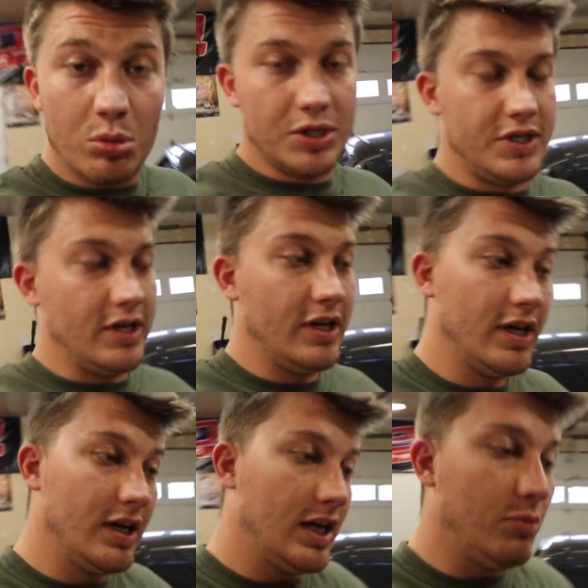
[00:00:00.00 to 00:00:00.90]
bunch
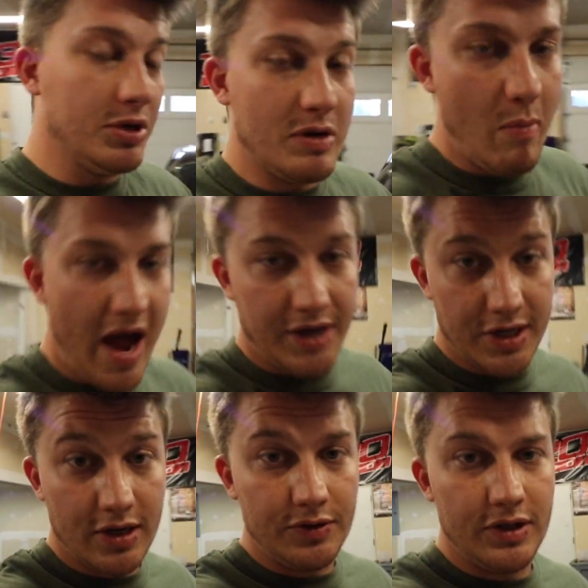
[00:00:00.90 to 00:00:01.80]
of
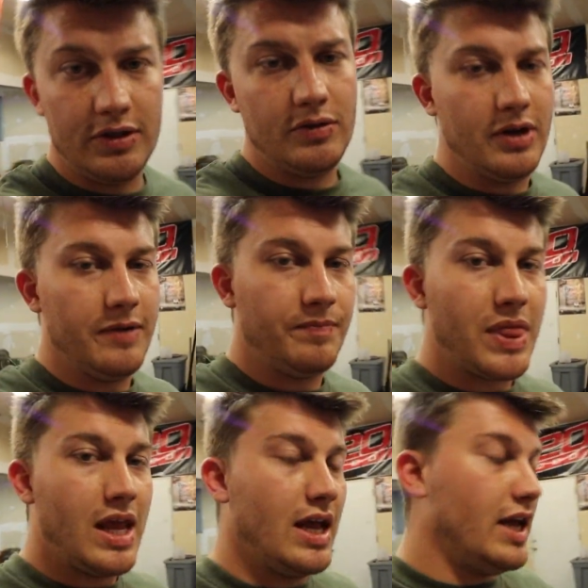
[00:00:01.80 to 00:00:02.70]
magic goes into it,